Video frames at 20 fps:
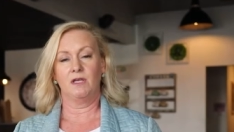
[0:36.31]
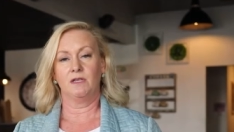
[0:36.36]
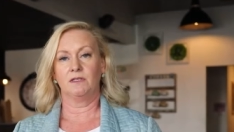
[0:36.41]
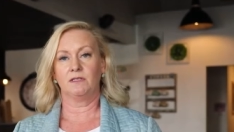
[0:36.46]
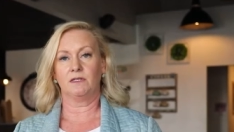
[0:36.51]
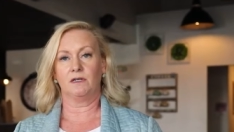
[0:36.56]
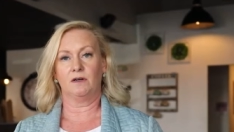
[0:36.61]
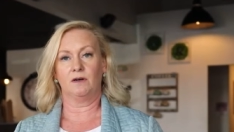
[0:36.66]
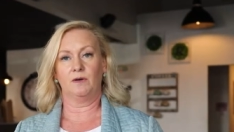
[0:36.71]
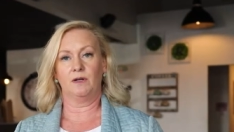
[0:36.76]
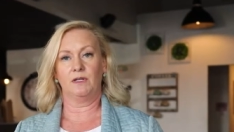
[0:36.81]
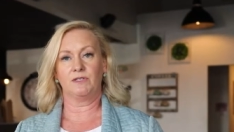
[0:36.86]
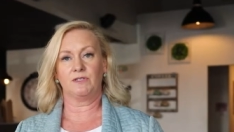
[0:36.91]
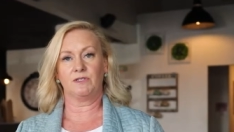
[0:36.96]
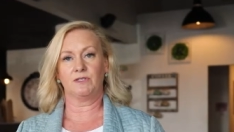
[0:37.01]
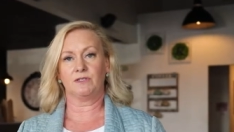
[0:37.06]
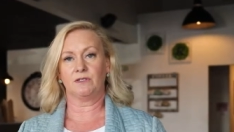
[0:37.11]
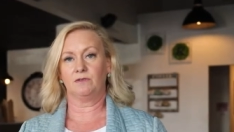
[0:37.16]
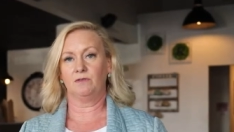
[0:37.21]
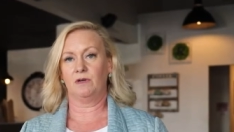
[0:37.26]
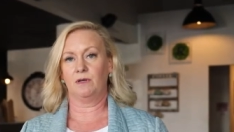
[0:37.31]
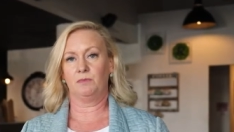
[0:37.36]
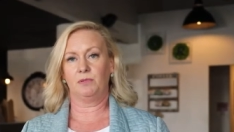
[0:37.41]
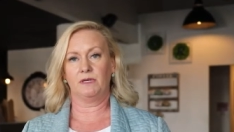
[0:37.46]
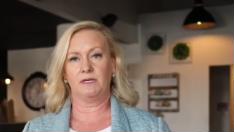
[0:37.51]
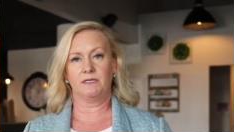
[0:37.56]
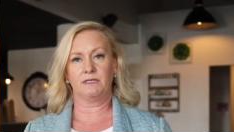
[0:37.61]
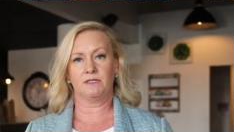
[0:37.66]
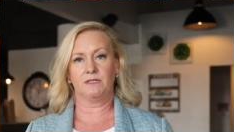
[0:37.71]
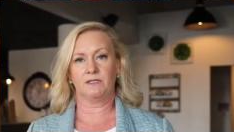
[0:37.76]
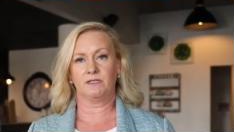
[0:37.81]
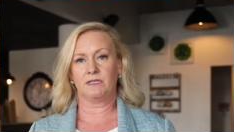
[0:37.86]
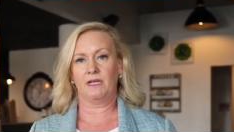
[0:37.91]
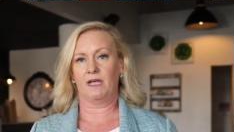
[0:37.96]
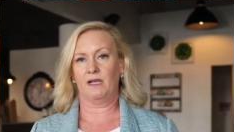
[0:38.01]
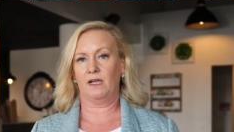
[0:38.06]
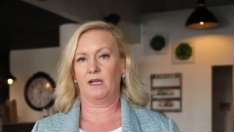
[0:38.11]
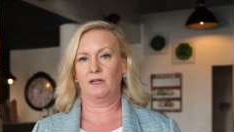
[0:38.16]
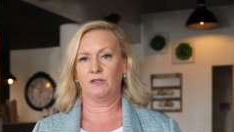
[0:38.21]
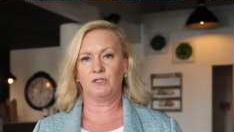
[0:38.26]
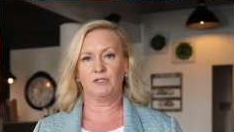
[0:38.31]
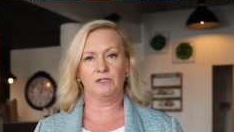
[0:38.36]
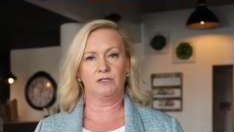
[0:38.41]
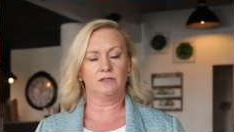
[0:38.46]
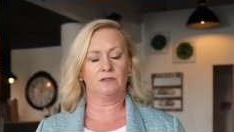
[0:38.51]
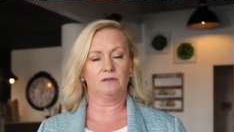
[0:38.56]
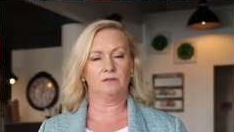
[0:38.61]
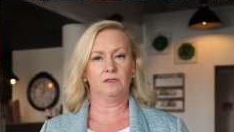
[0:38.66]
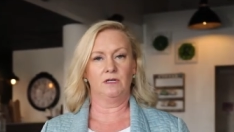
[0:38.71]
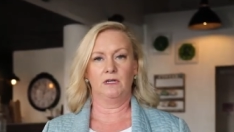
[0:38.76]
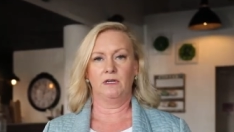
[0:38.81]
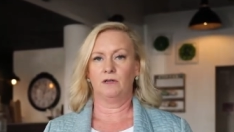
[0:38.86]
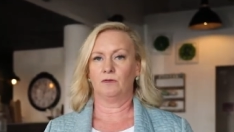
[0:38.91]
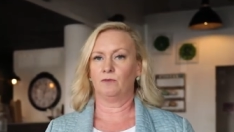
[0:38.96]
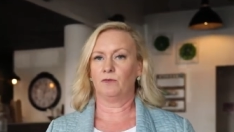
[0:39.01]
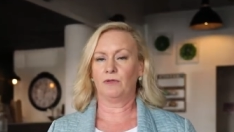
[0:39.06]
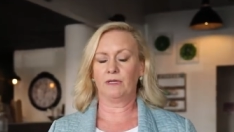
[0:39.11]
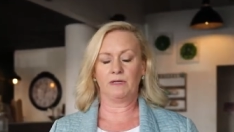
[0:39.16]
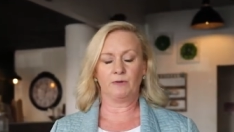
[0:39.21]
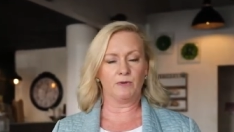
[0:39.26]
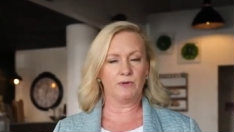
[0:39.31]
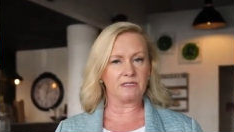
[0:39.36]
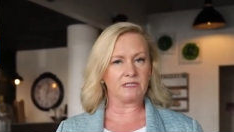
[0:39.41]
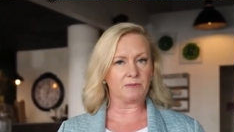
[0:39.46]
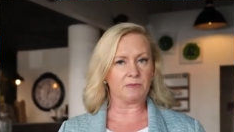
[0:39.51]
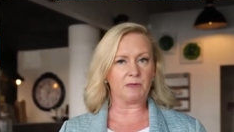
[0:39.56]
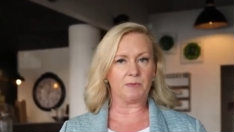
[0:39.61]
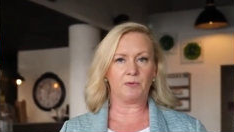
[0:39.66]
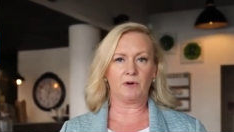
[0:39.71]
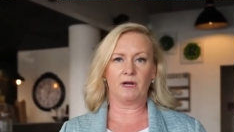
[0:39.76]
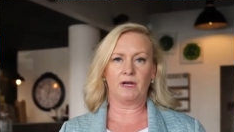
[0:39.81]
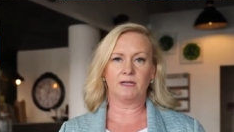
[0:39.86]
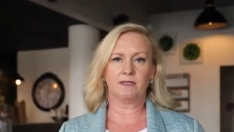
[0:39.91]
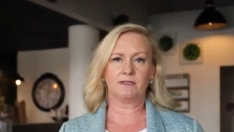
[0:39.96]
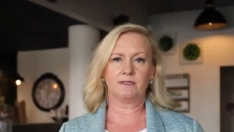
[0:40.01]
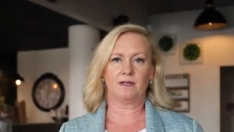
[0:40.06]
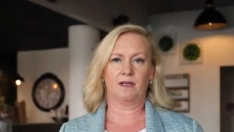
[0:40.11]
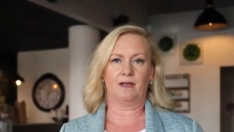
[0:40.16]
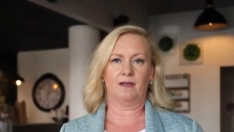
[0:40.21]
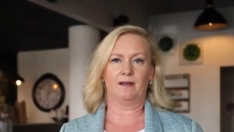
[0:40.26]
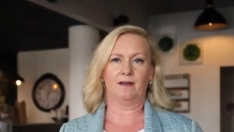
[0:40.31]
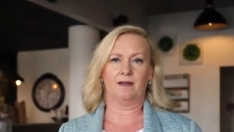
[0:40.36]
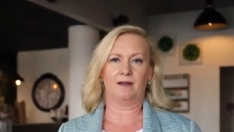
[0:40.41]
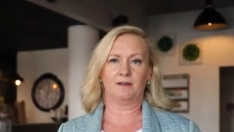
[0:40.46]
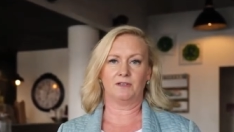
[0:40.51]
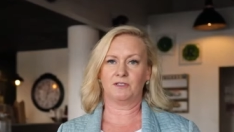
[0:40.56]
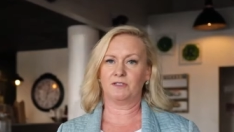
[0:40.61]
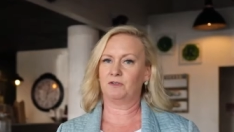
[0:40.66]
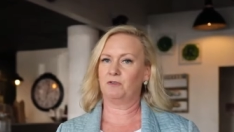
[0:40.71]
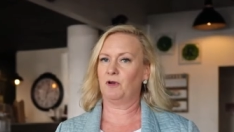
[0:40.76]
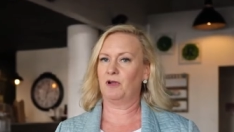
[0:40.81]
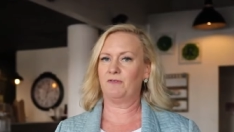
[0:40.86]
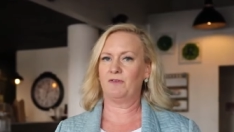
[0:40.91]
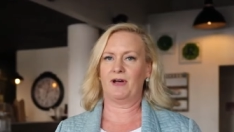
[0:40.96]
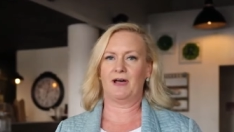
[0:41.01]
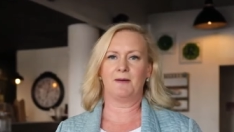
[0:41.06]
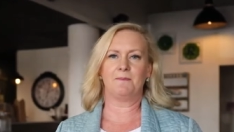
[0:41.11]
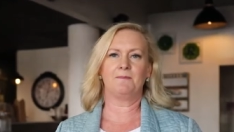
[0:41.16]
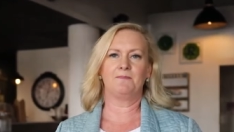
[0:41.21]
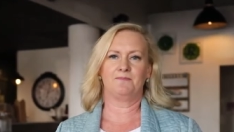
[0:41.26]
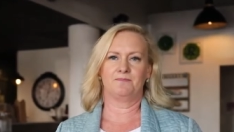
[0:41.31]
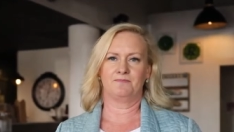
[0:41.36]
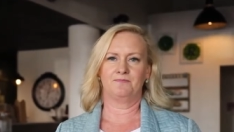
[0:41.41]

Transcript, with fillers: So it's just a great place to just hang out, chill, really reasonably priced, and just a great vibe.